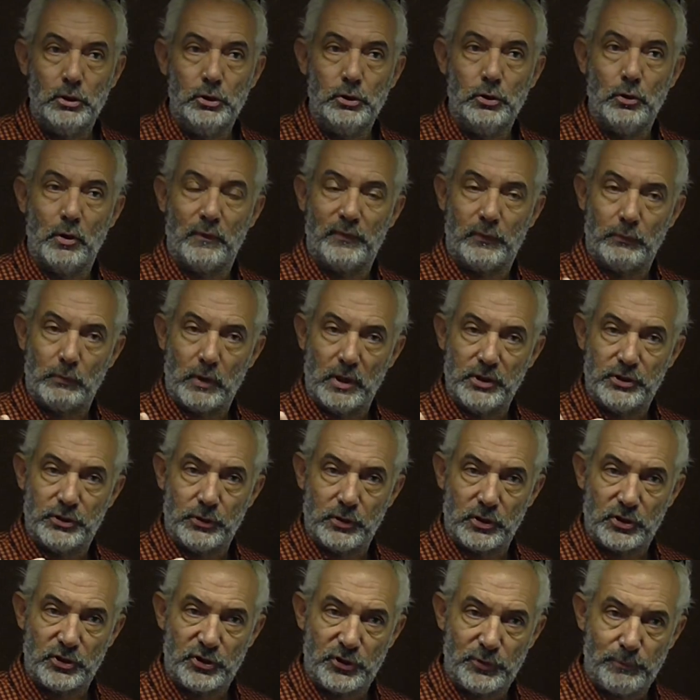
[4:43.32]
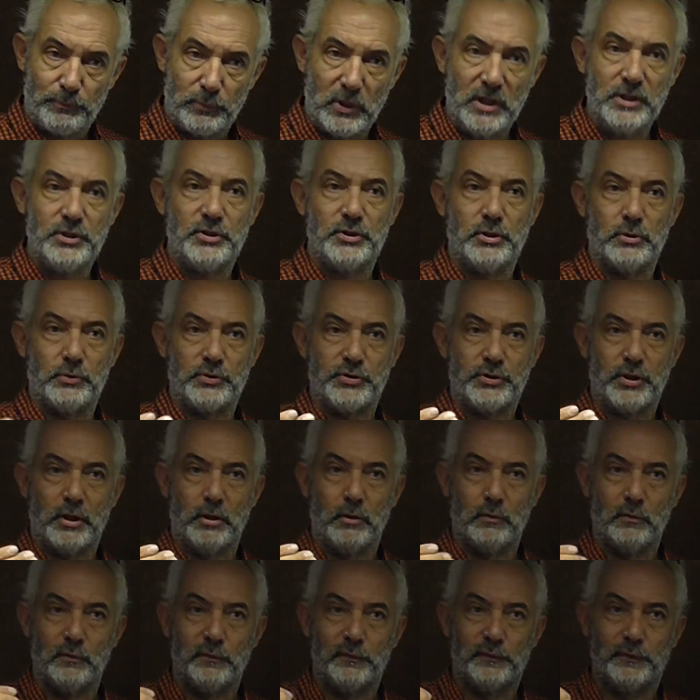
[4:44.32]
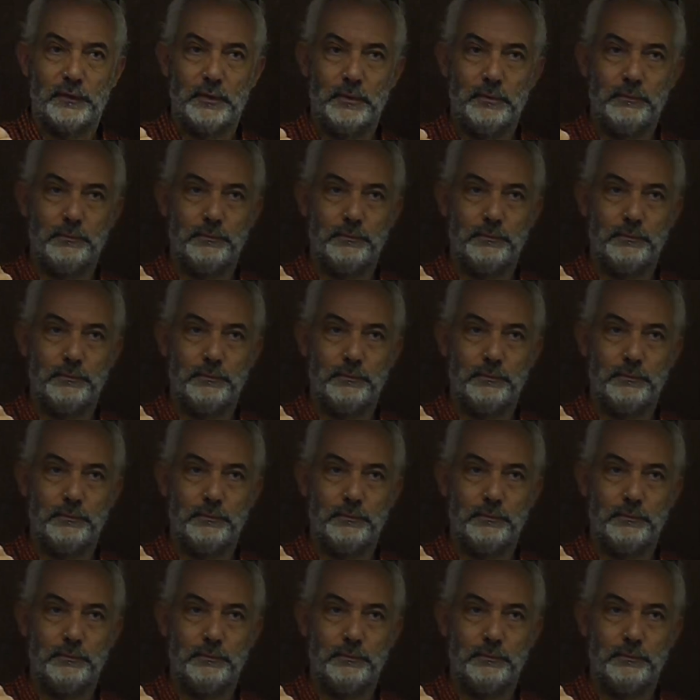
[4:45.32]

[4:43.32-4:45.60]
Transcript: You have the right to express yourself,